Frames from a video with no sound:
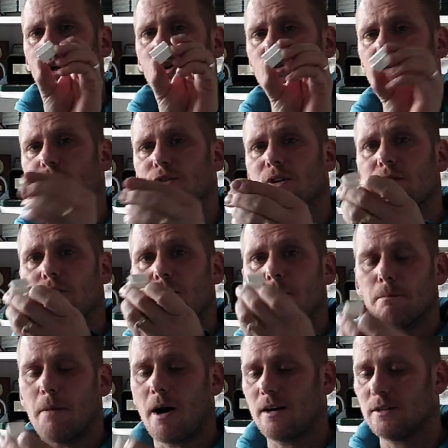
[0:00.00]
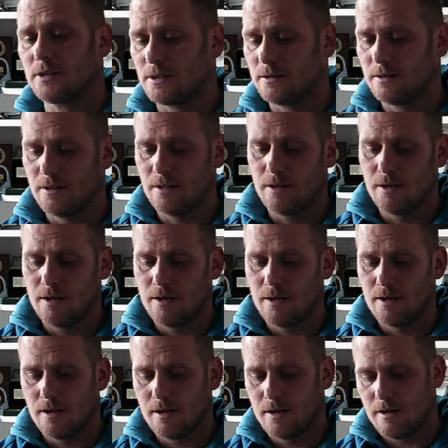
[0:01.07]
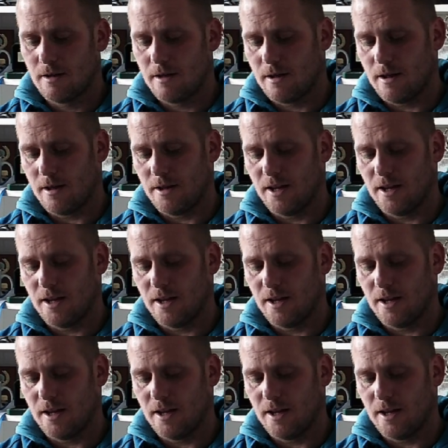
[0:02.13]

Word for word: goes on your front bars and